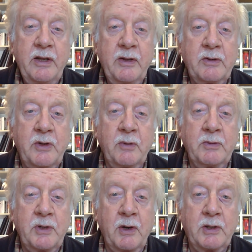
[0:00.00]
those term
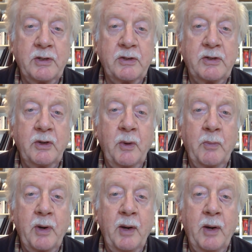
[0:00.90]
structures slope